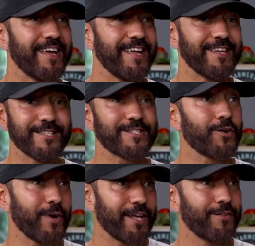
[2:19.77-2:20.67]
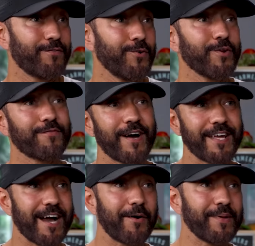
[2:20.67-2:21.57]
and incinerating the food and
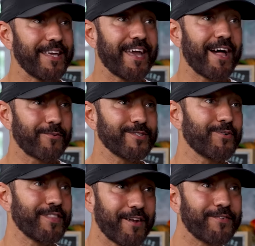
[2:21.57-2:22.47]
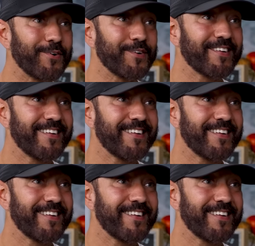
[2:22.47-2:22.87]
finding out how many calories are in that food